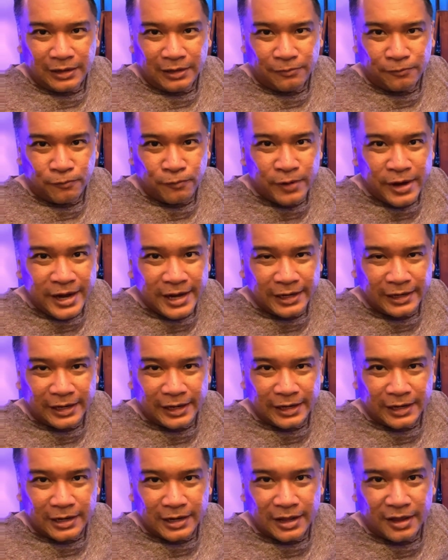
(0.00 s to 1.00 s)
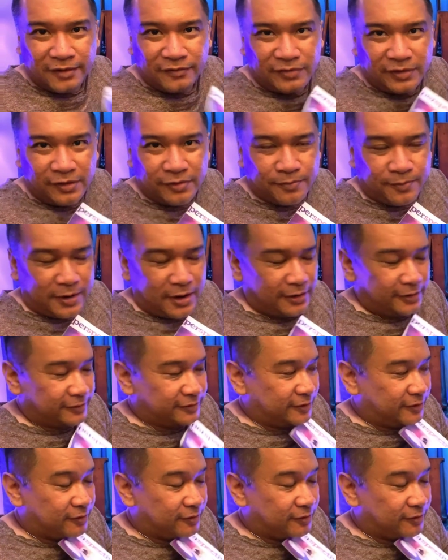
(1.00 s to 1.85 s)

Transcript: really love these products